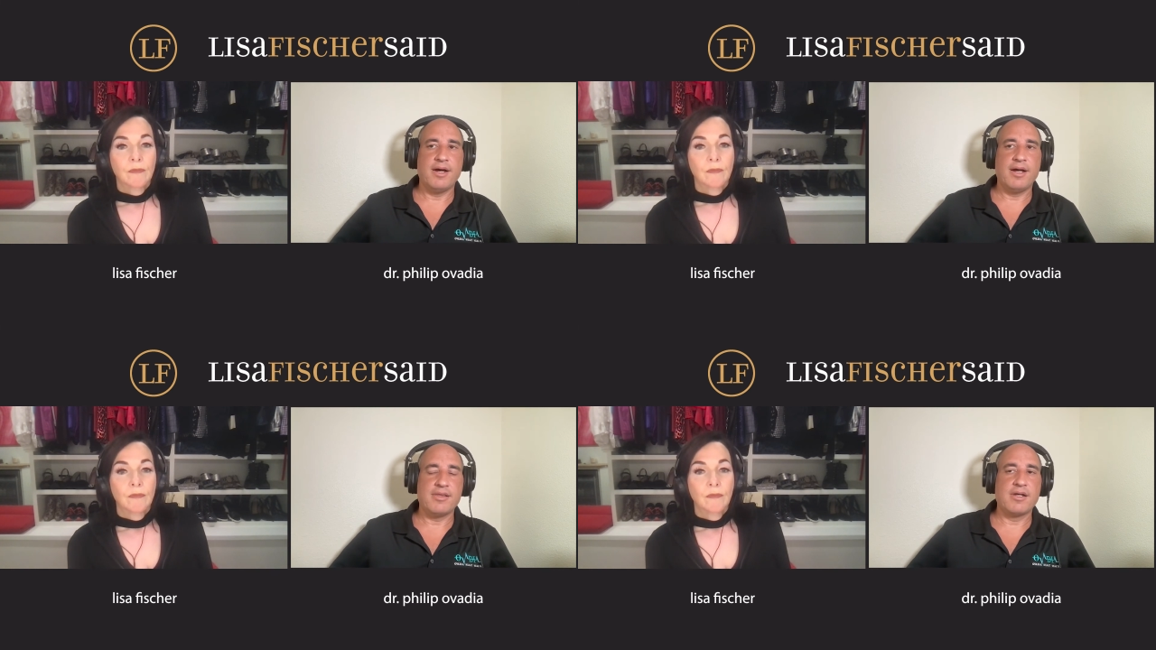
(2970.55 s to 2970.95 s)

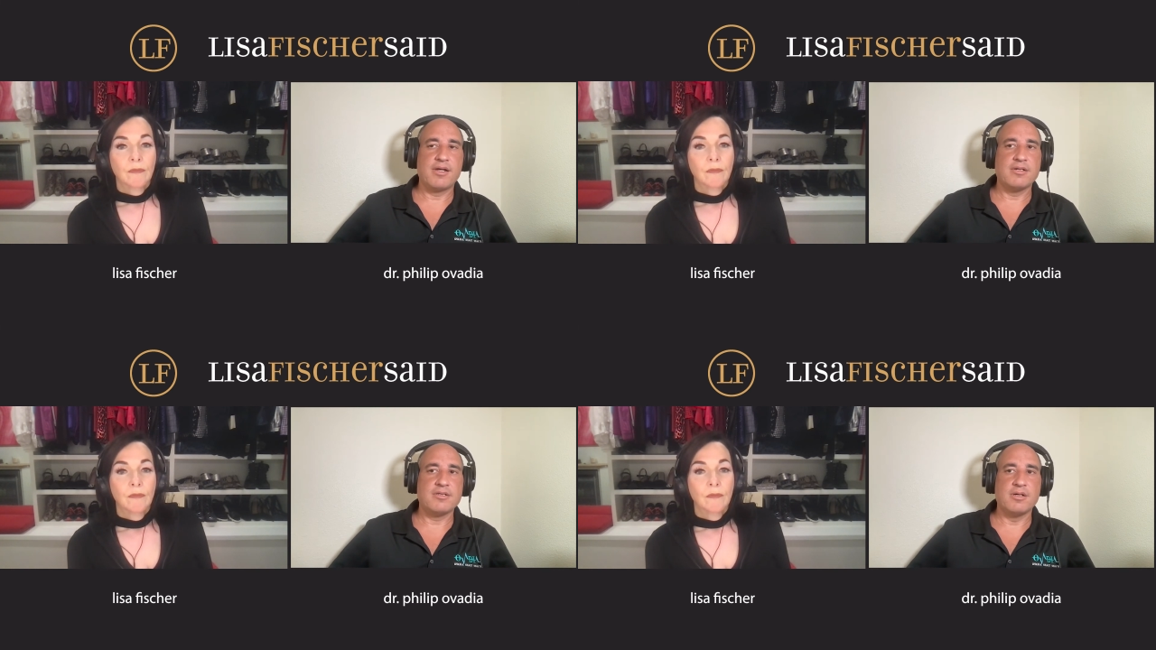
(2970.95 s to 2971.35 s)
Speaker 1: i think
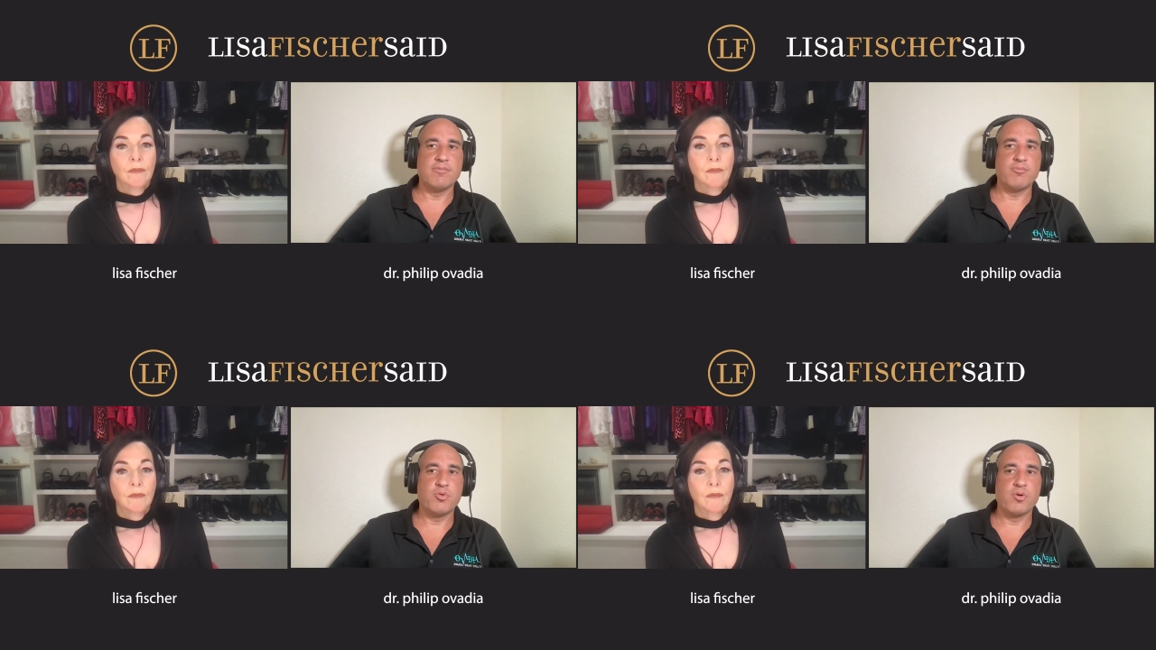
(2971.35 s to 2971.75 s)
it is an
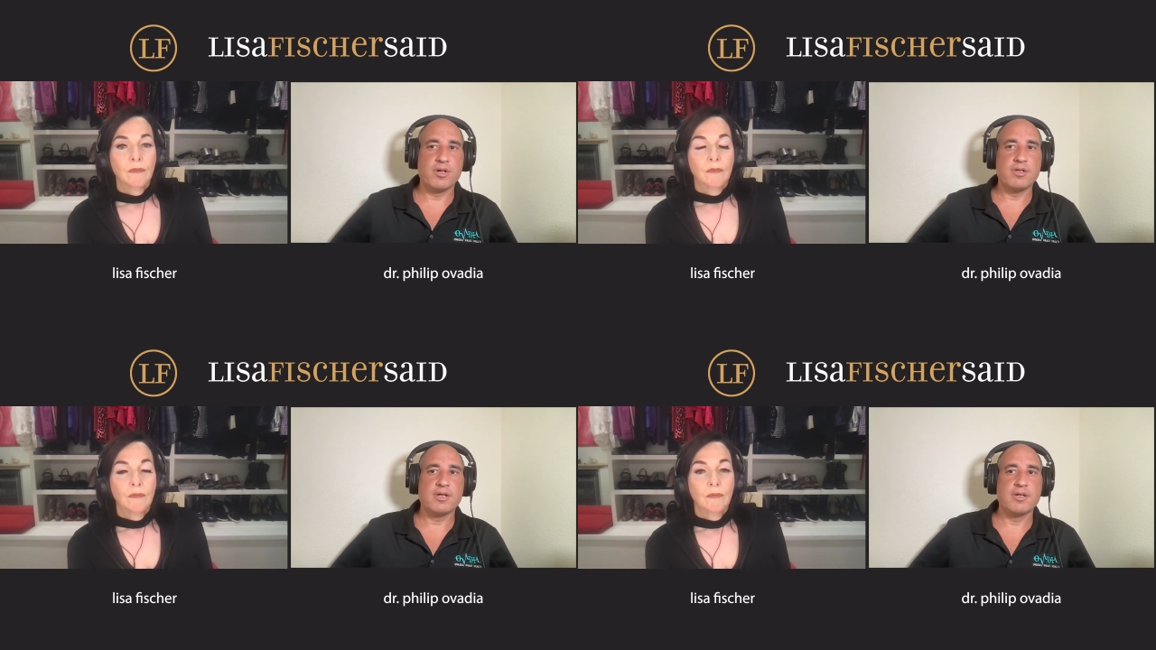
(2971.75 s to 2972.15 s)

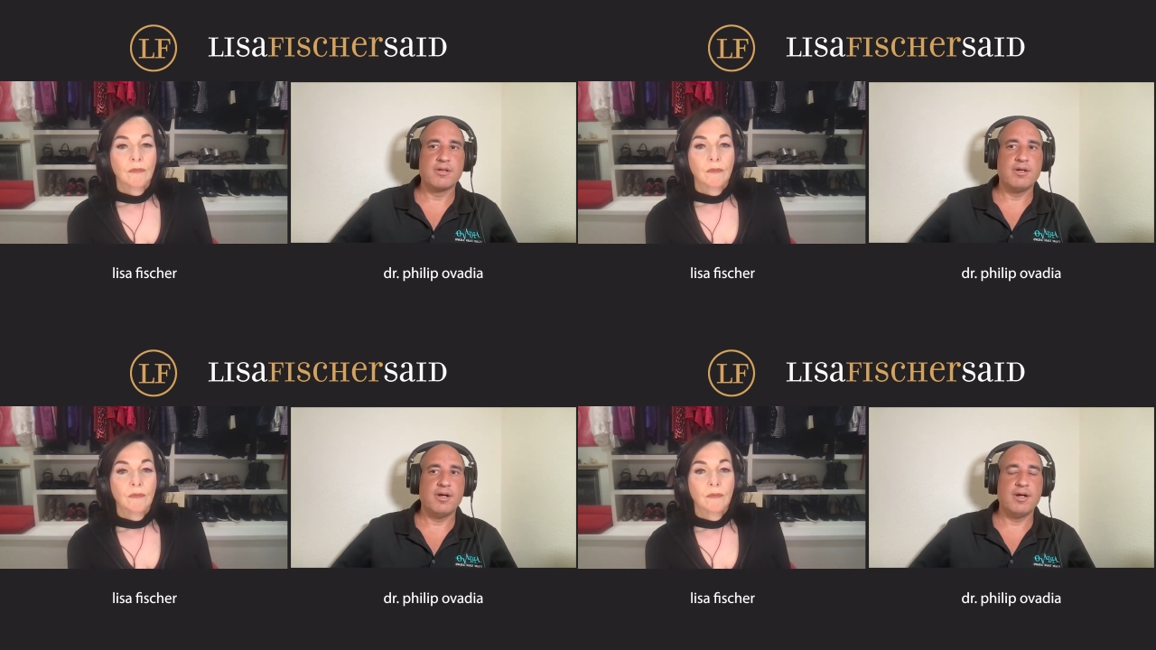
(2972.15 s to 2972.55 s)
important
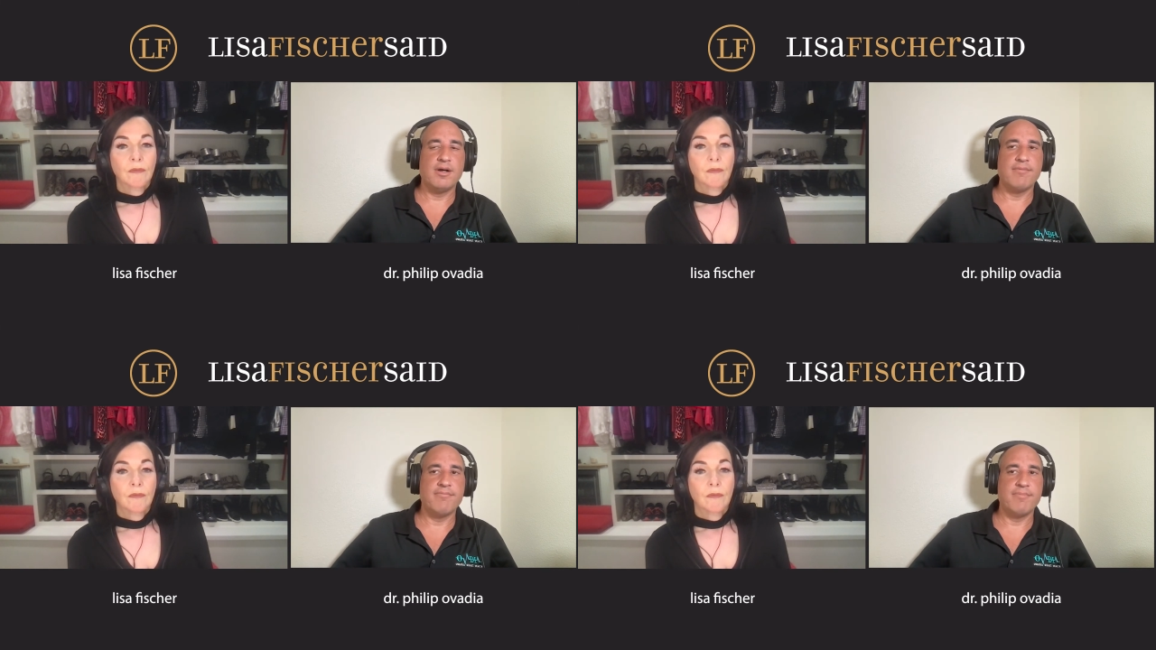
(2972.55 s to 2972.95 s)

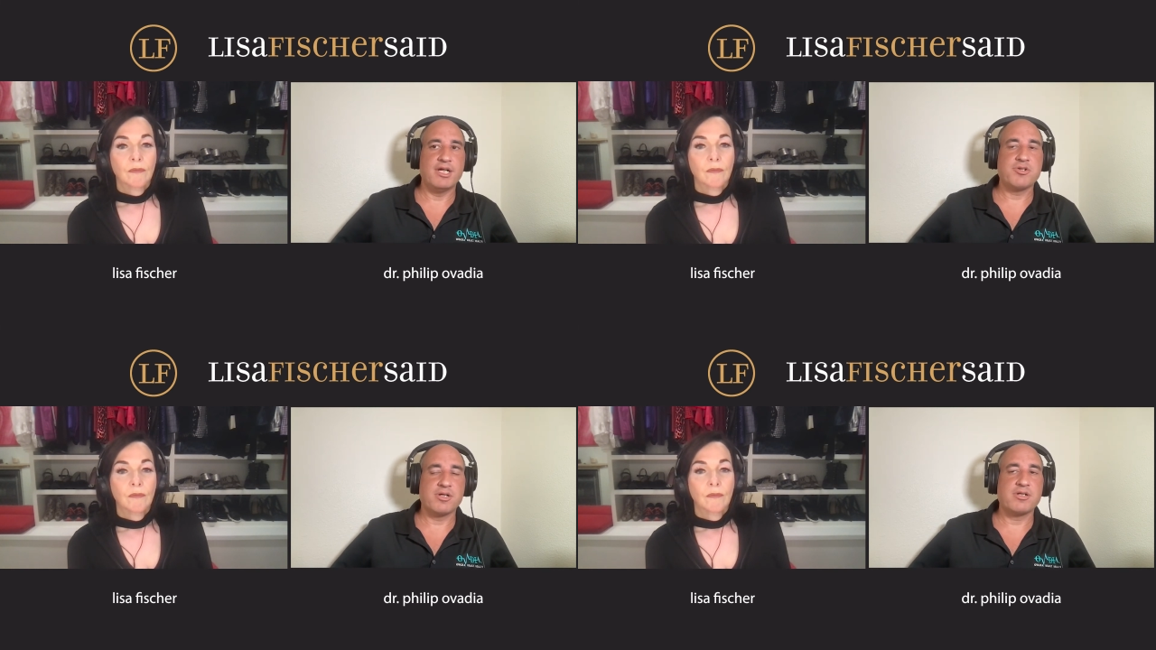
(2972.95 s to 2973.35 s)
uh,
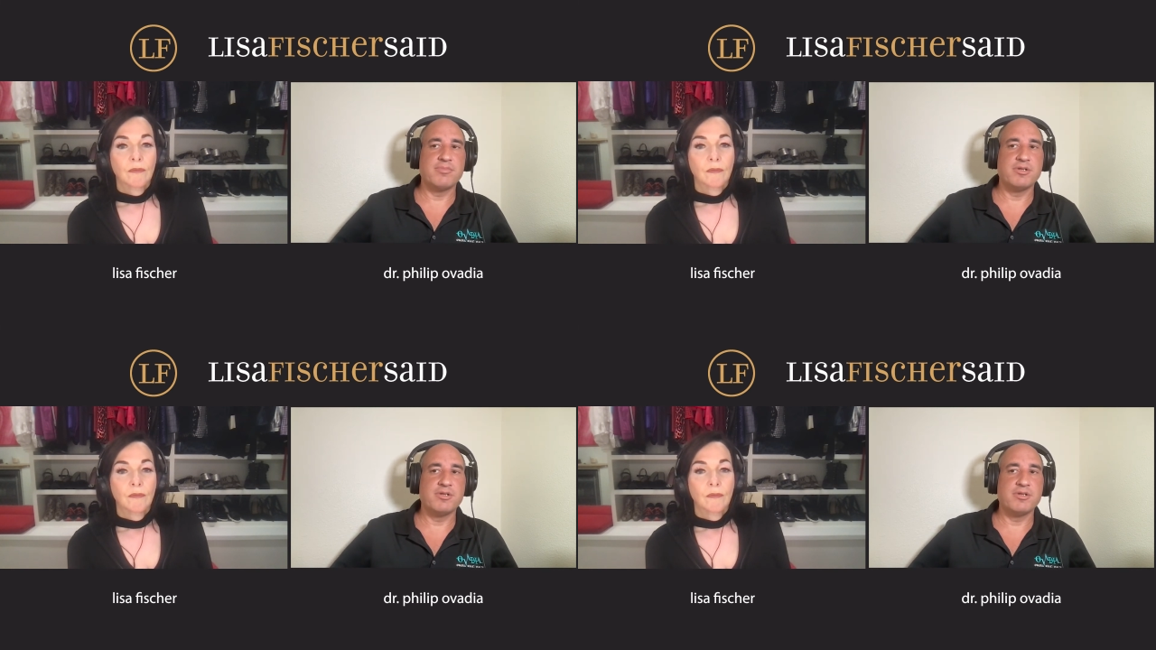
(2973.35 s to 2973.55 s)
metric to be